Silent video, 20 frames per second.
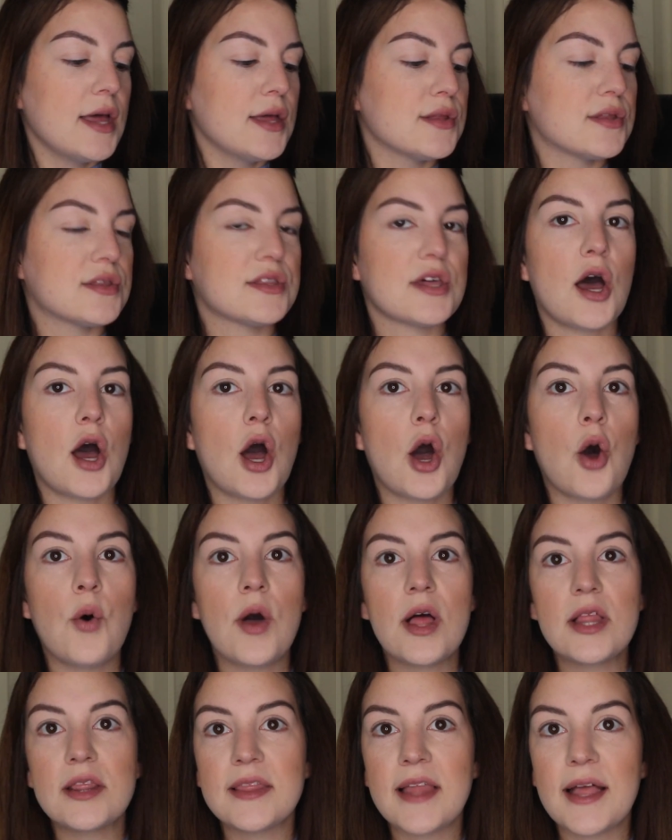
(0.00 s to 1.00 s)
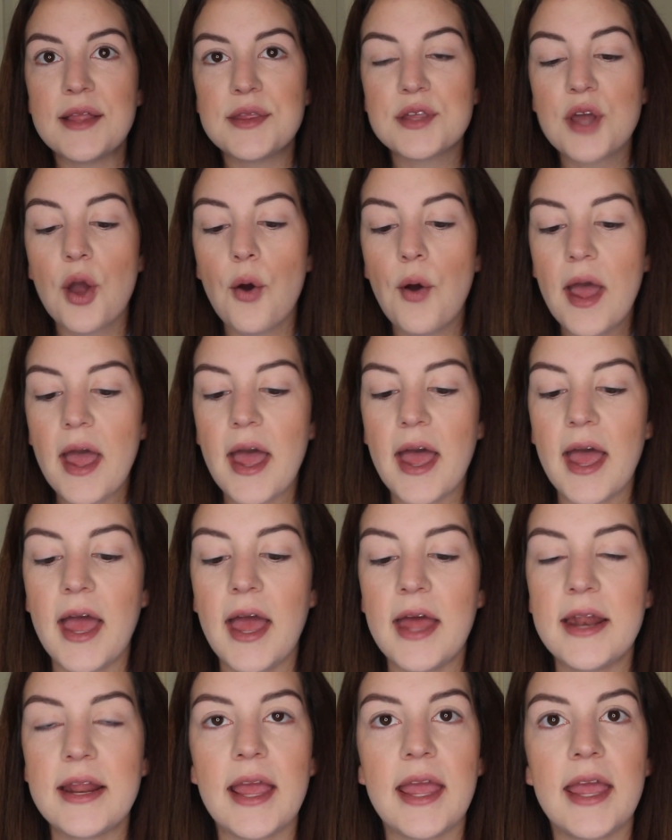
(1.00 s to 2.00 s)
So let's go
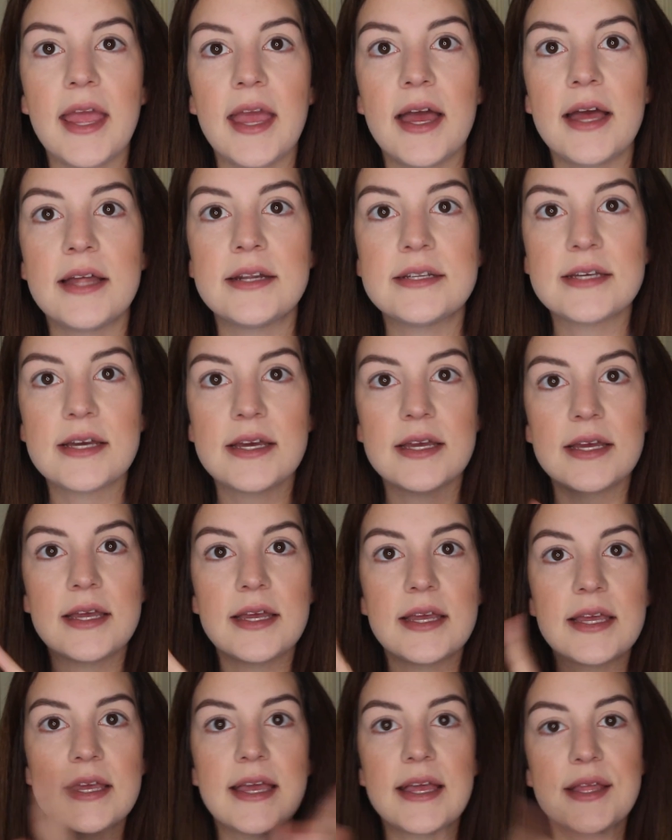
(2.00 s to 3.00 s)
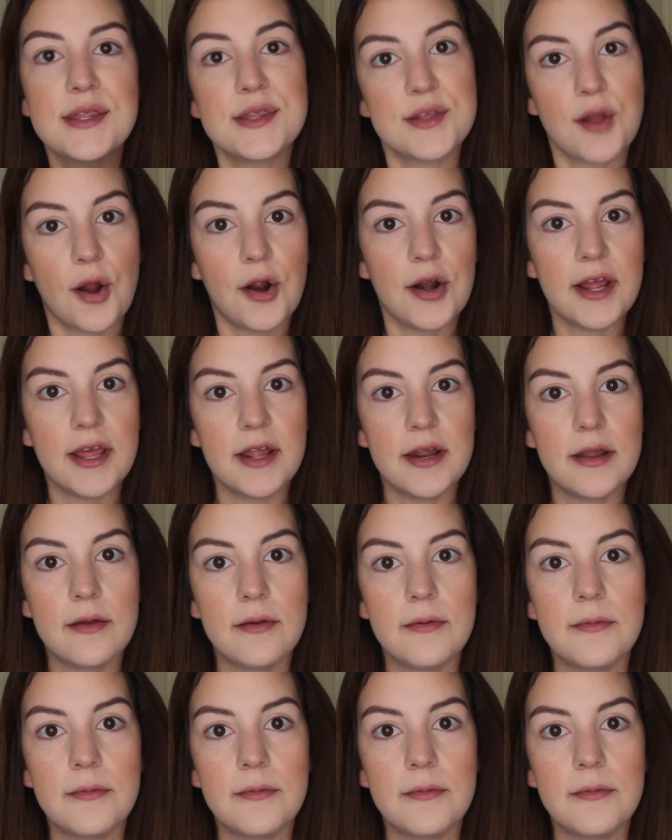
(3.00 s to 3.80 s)
ahead and get started.